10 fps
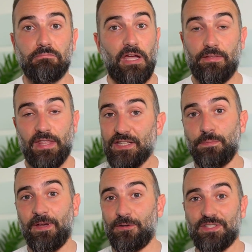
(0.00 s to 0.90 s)
and that's
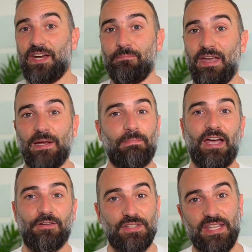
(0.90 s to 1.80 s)
because they're made
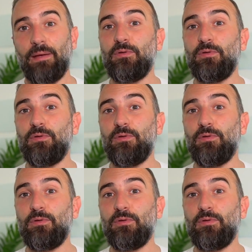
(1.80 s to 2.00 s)
by the same